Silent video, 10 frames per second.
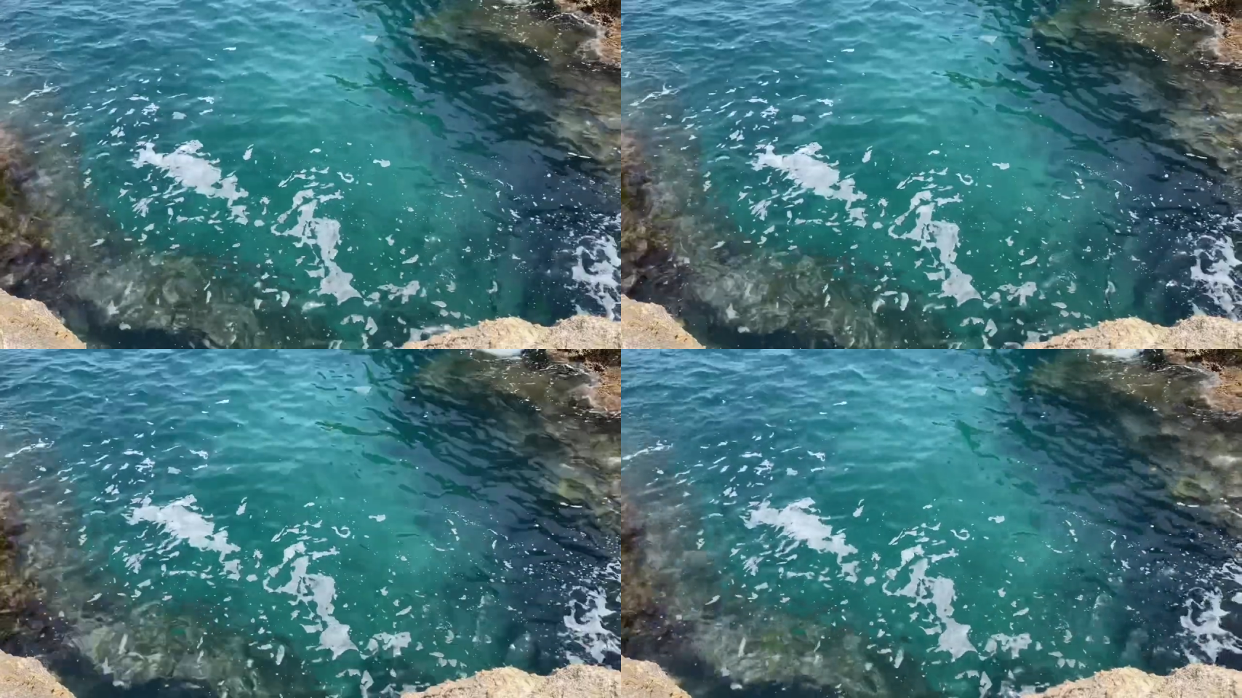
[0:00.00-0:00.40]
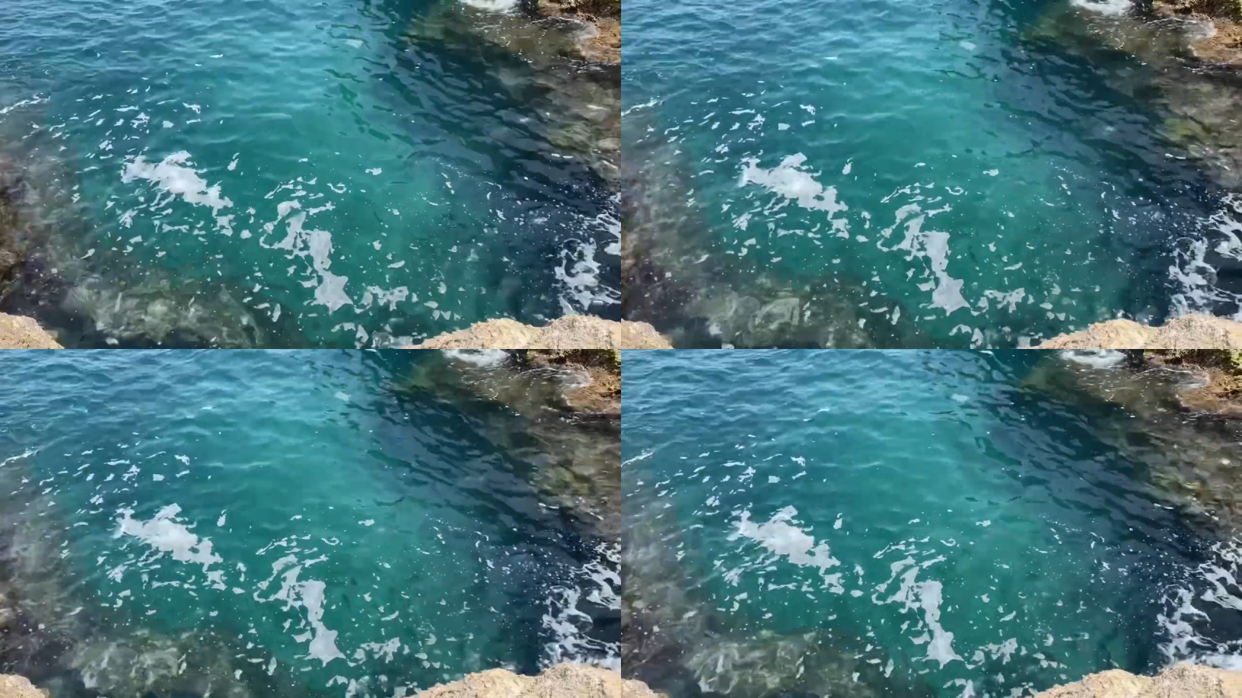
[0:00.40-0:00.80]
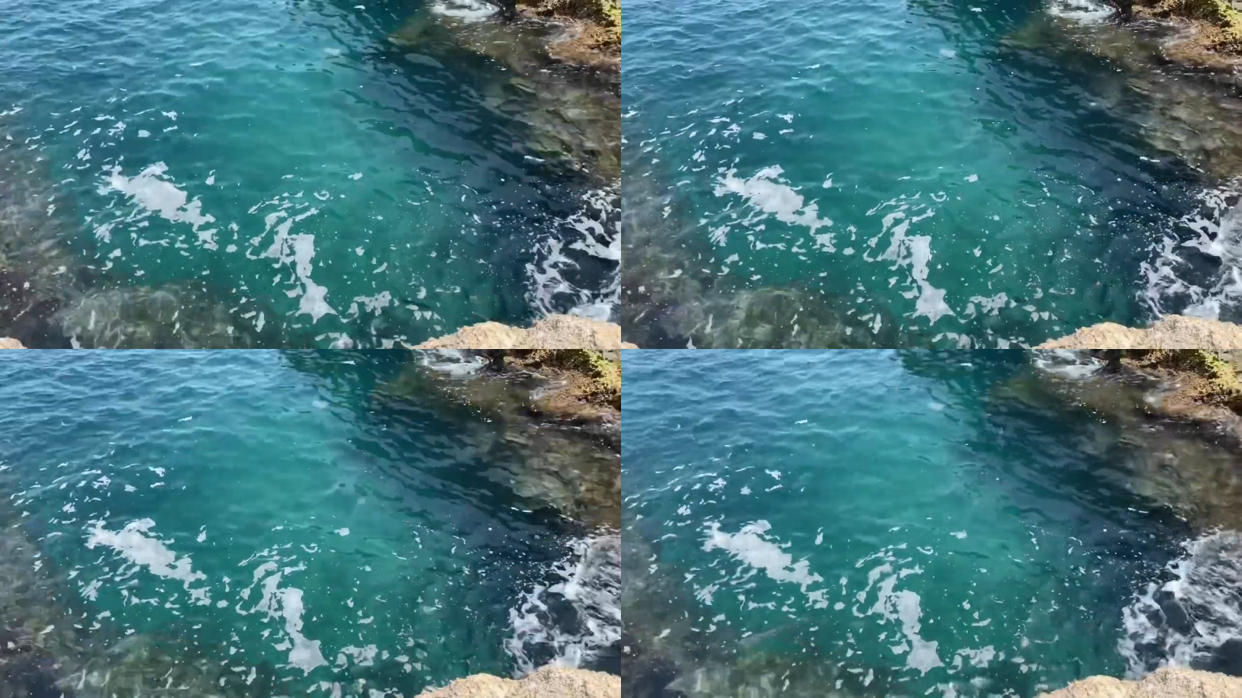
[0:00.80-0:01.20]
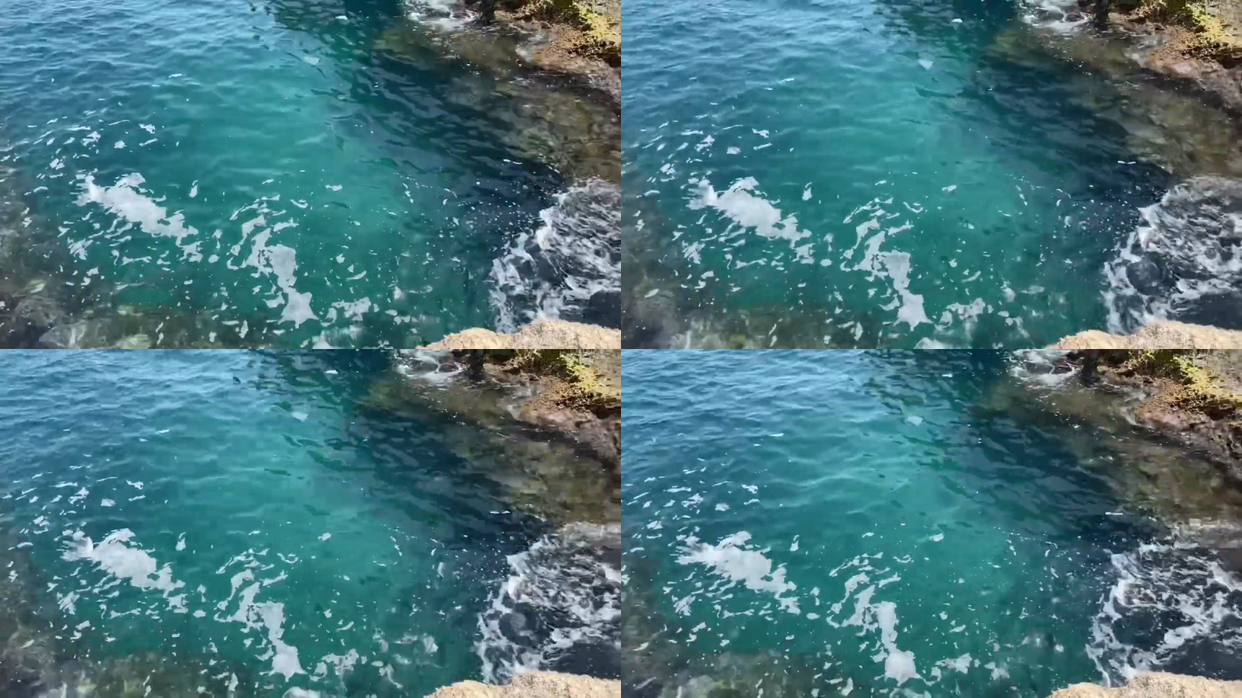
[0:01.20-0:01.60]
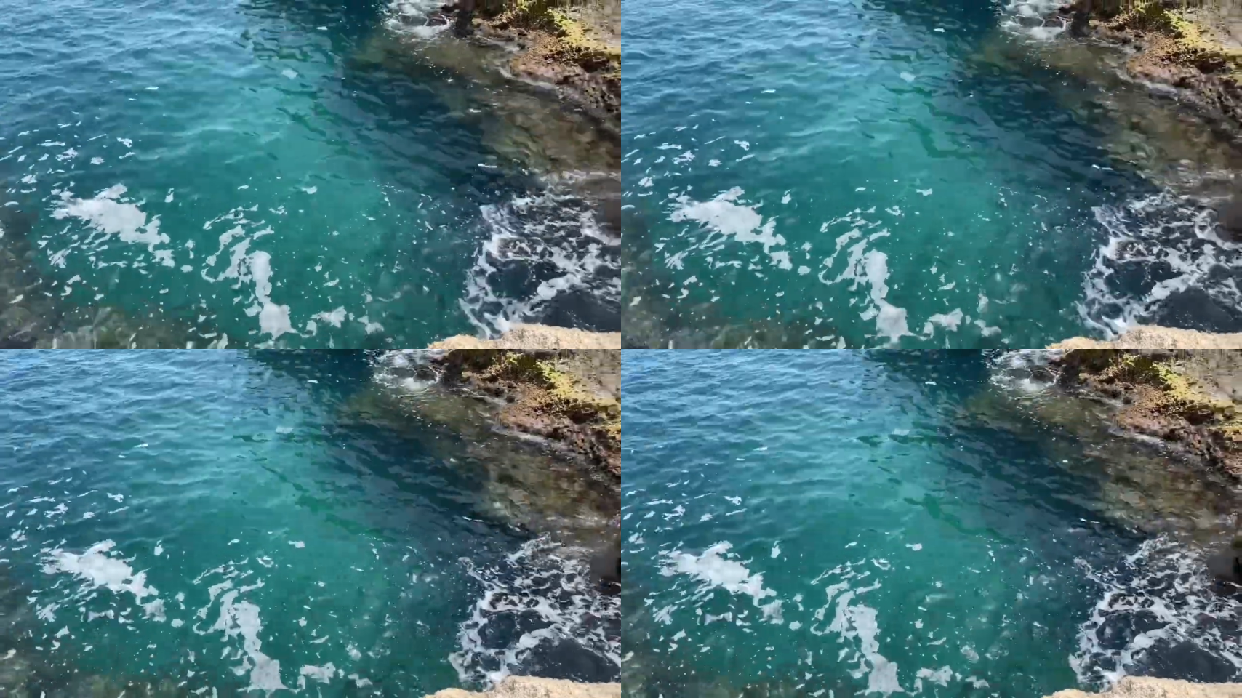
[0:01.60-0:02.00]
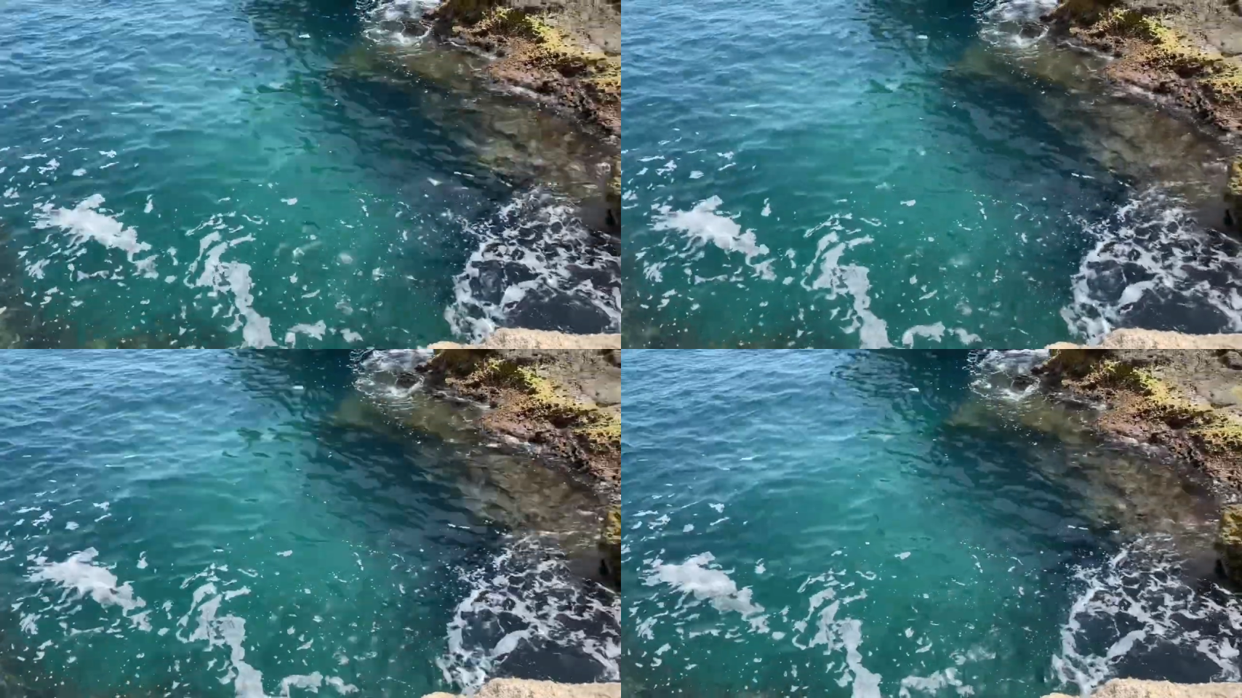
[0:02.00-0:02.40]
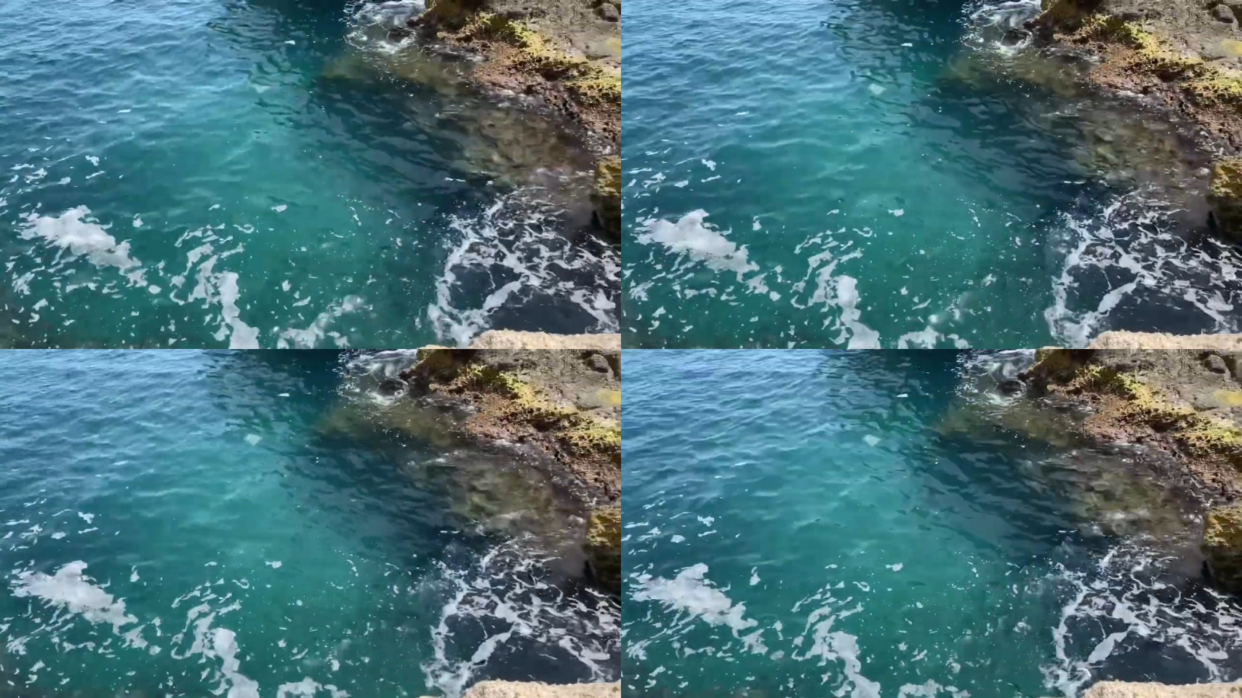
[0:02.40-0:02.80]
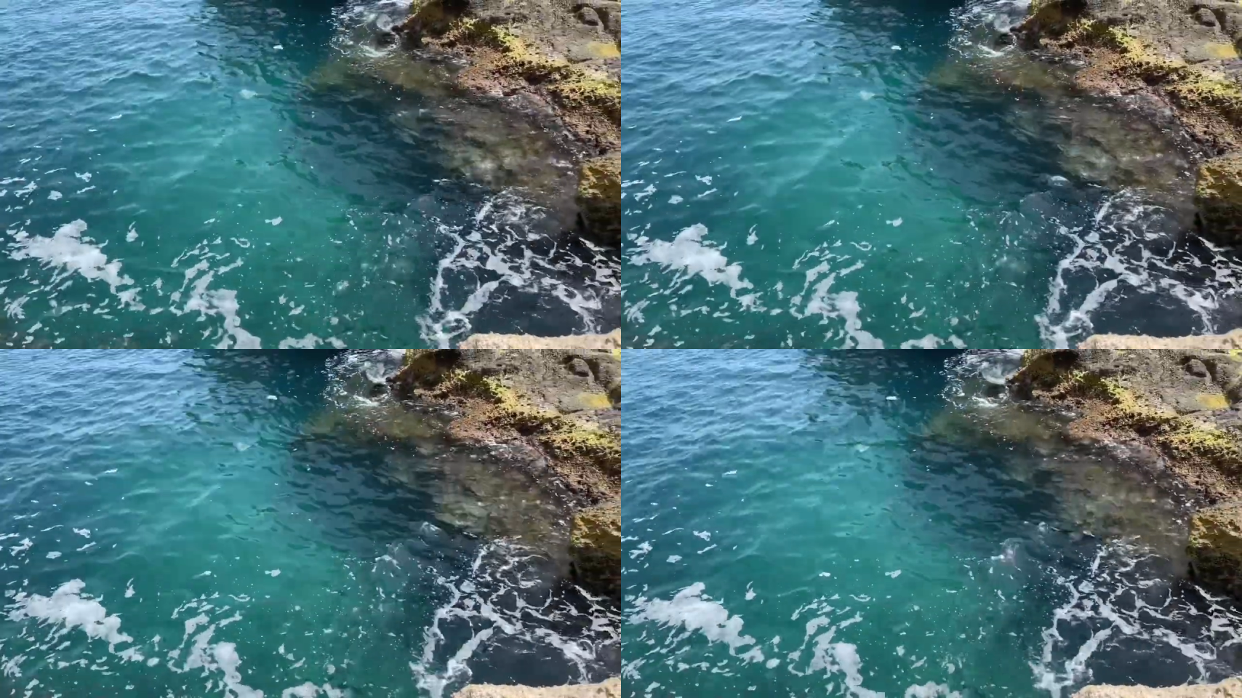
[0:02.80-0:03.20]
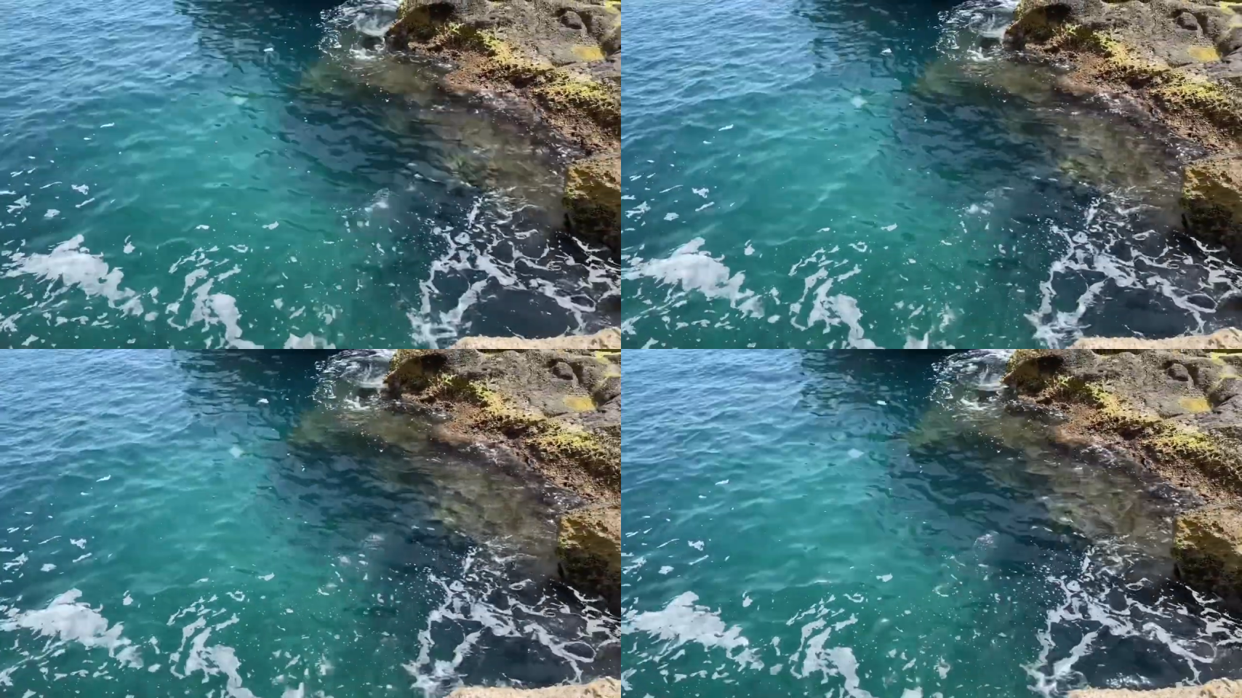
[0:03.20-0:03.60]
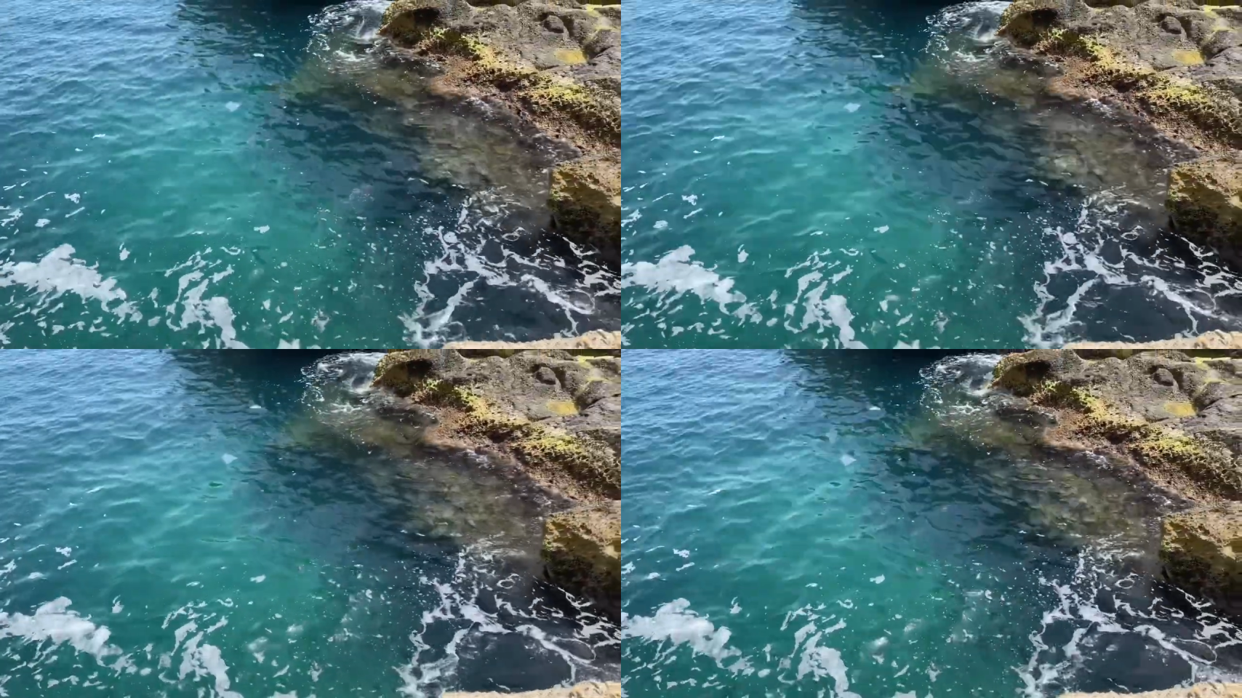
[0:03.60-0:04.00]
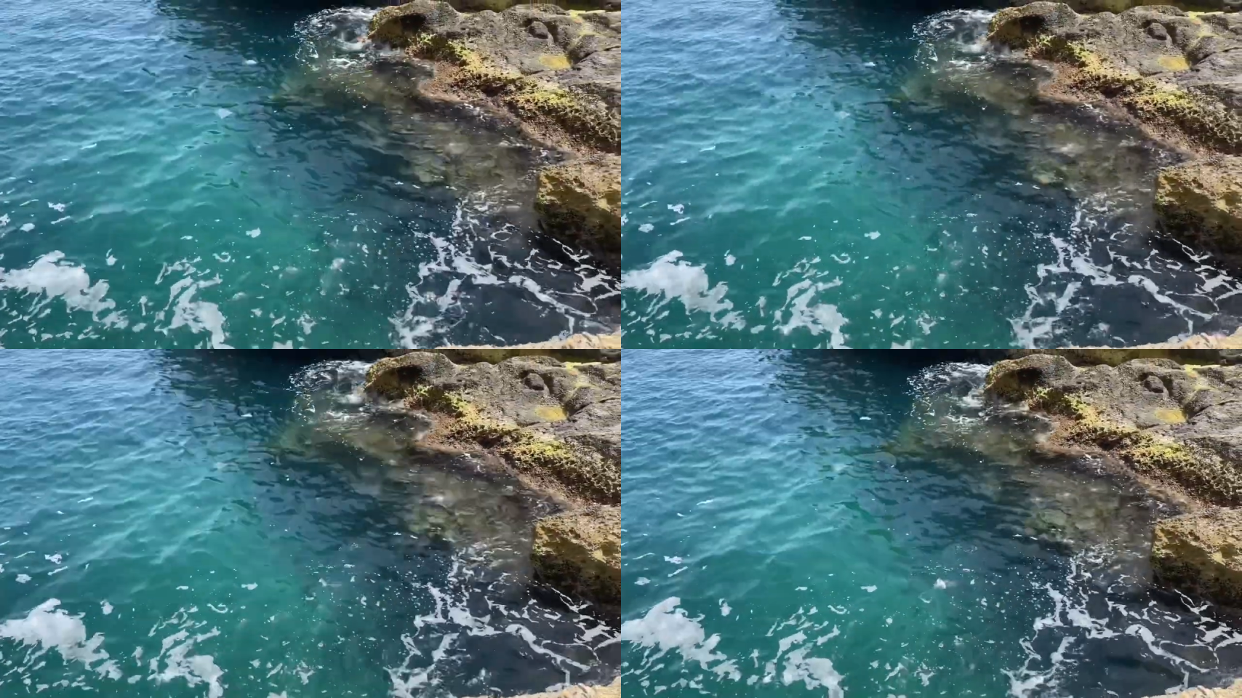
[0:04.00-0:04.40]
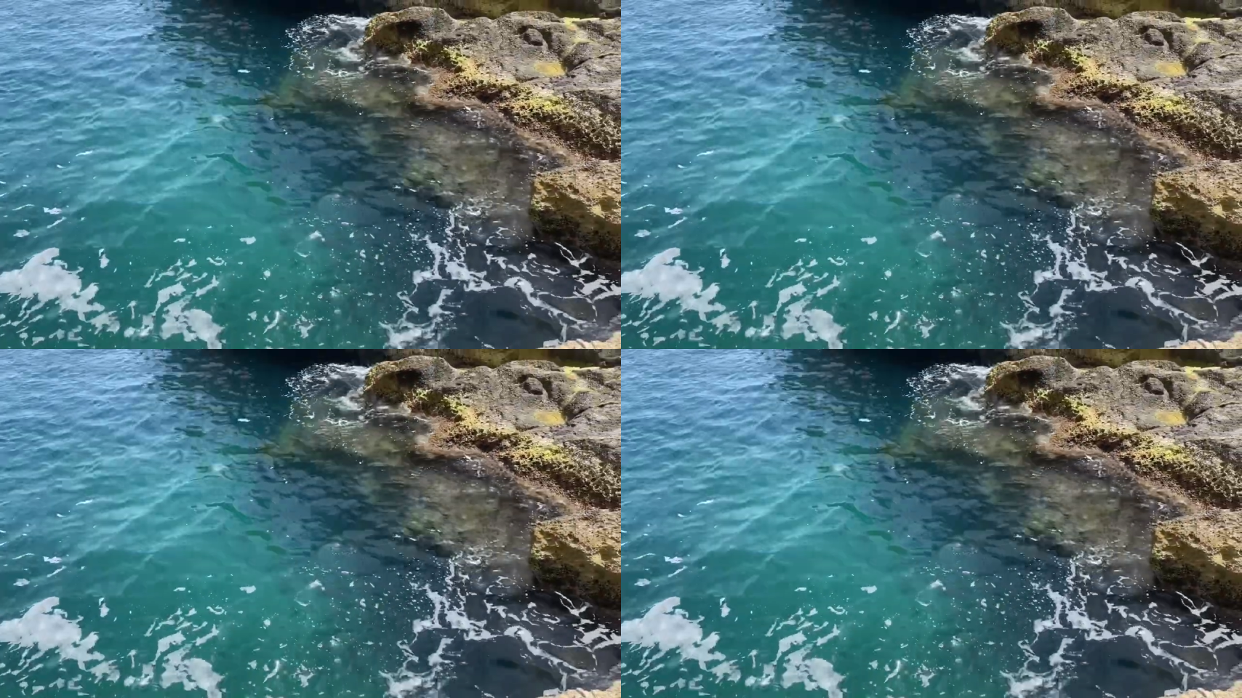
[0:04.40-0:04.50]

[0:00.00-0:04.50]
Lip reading: Nobody's mouth can be seen.